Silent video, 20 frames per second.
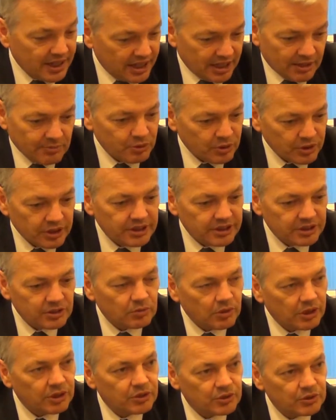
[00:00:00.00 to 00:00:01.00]
And I'm sure that it's
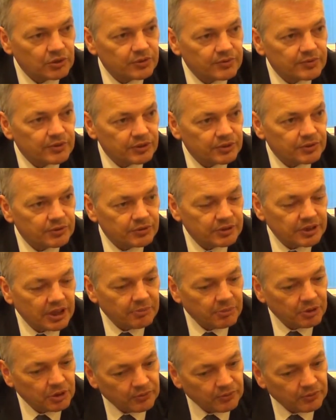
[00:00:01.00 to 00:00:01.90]
quite useful to do that.